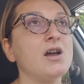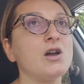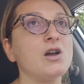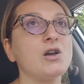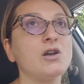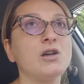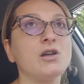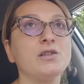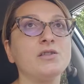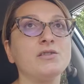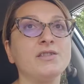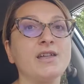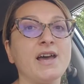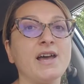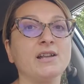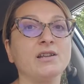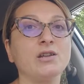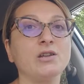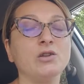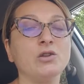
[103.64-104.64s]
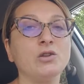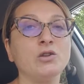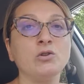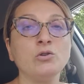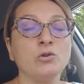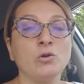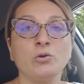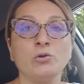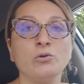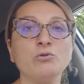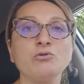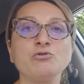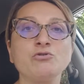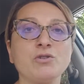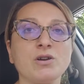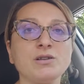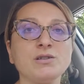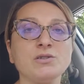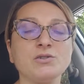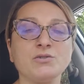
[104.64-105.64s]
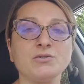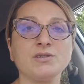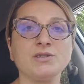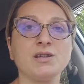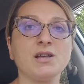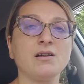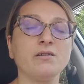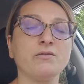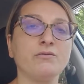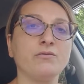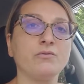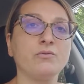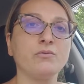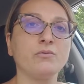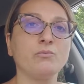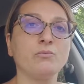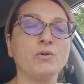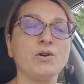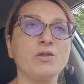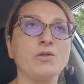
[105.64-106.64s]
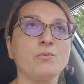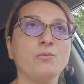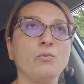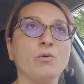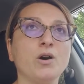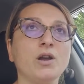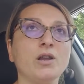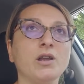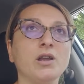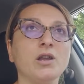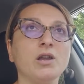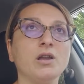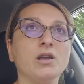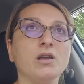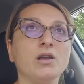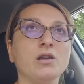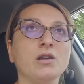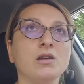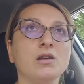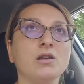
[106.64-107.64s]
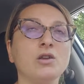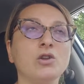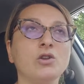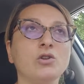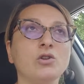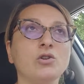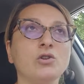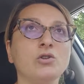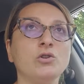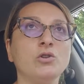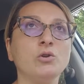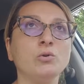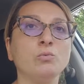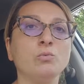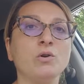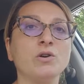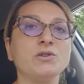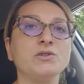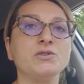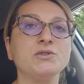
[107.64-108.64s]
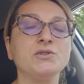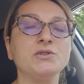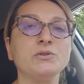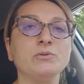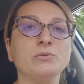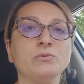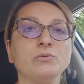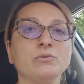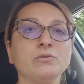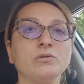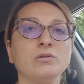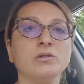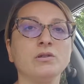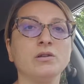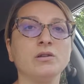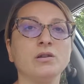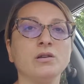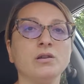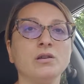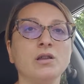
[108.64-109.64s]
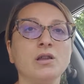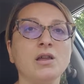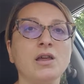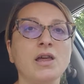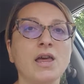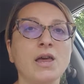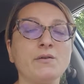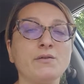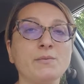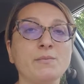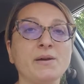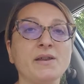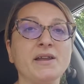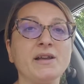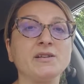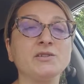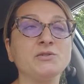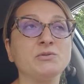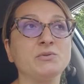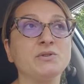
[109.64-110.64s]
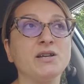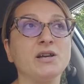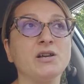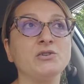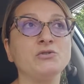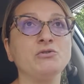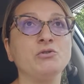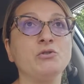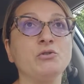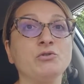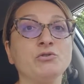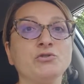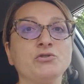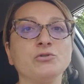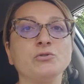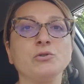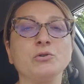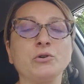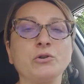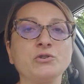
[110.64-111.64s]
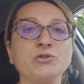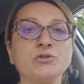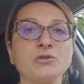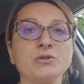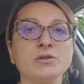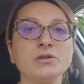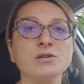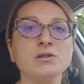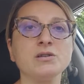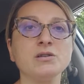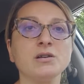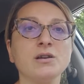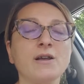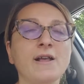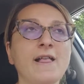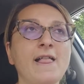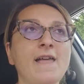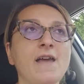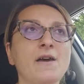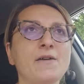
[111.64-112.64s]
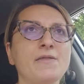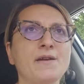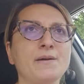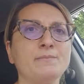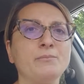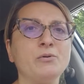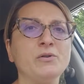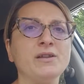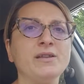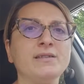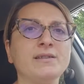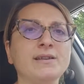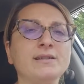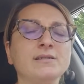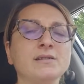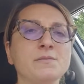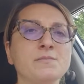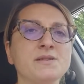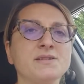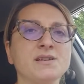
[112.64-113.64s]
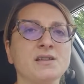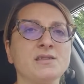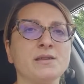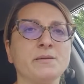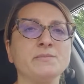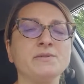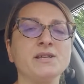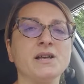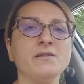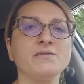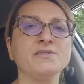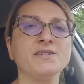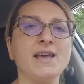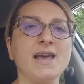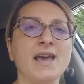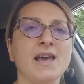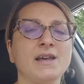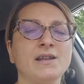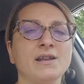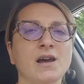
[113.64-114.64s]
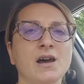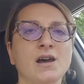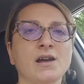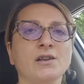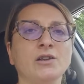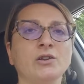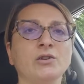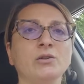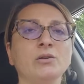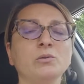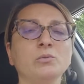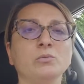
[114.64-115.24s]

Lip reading: that, you trust yourself with what you want to do. Everybody else who tells you you should or you shouldn't, they're putting these limits on themselves and on you.